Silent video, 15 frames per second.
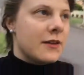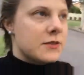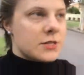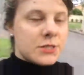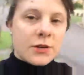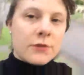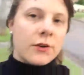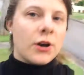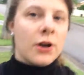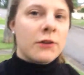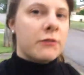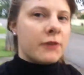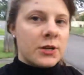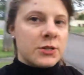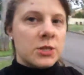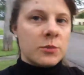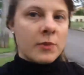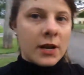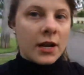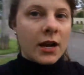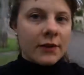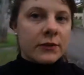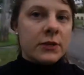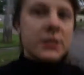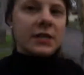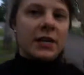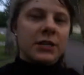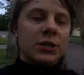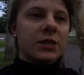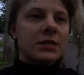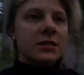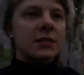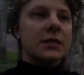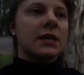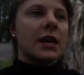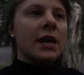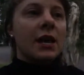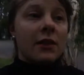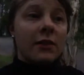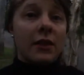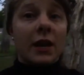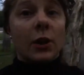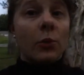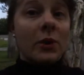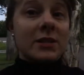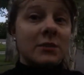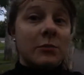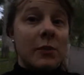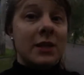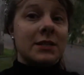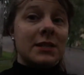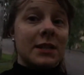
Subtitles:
just overheard far too many conversations that I wasn't meant